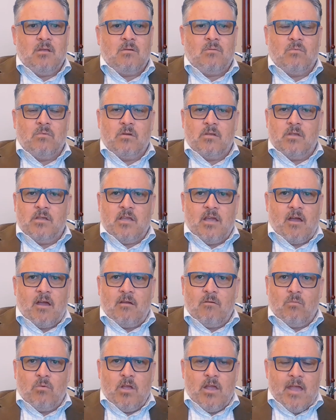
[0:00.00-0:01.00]
We
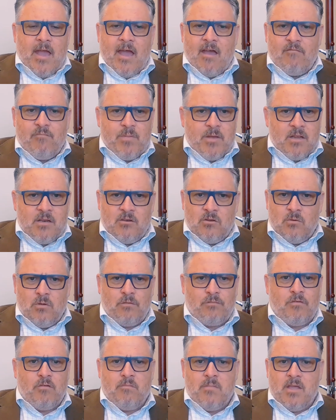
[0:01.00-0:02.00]
have been doing
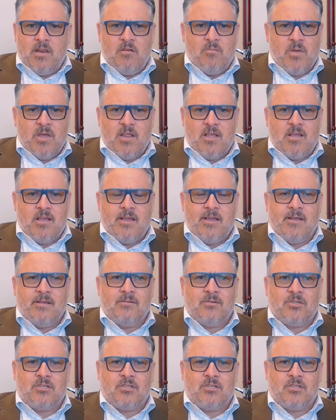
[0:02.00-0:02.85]
for many, many years.